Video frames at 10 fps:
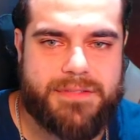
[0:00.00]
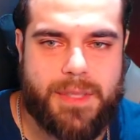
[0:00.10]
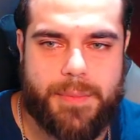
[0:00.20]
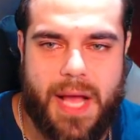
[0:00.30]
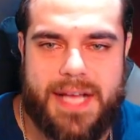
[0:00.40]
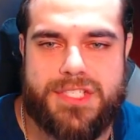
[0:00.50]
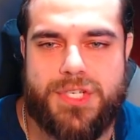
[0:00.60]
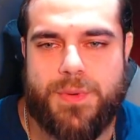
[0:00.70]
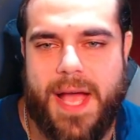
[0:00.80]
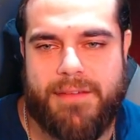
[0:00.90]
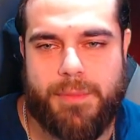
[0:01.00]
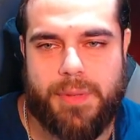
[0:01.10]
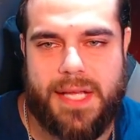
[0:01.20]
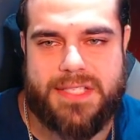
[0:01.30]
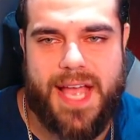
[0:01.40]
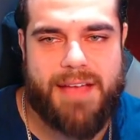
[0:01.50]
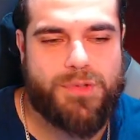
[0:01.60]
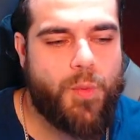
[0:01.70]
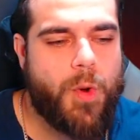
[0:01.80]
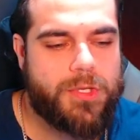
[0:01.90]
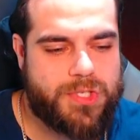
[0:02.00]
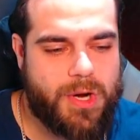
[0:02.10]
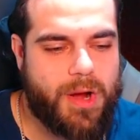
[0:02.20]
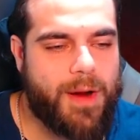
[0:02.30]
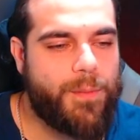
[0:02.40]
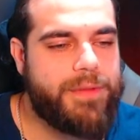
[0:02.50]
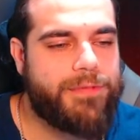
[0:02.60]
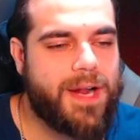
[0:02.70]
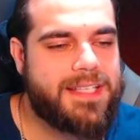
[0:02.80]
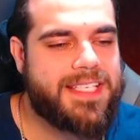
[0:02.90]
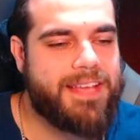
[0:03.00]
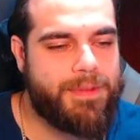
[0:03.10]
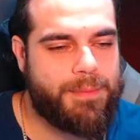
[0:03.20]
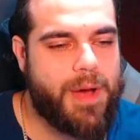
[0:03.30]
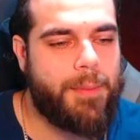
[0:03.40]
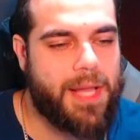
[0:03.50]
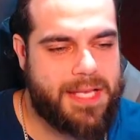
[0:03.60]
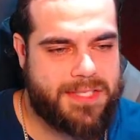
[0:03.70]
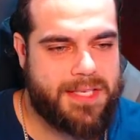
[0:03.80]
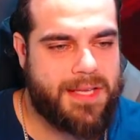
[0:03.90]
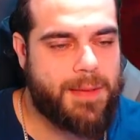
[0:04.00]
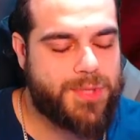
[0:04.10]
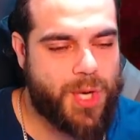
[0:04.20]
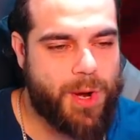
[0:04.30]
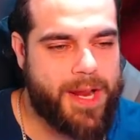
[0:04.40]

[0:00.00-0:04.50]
the, I do have a blessing. I have the 1-star. We forgot to give him a blessing. I'm sorry.